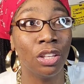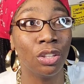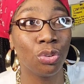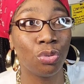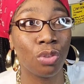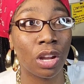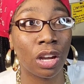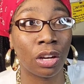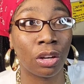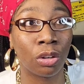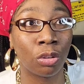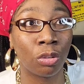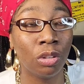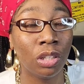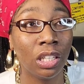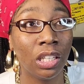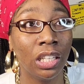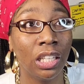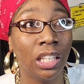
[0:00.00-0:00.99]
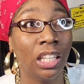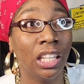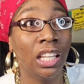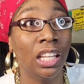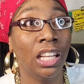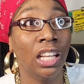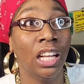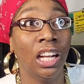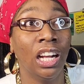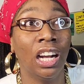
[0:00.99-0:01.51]
You know,
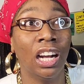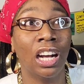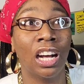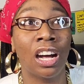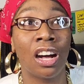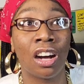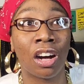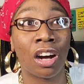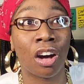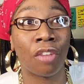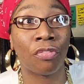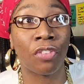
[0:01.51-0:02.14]
uh,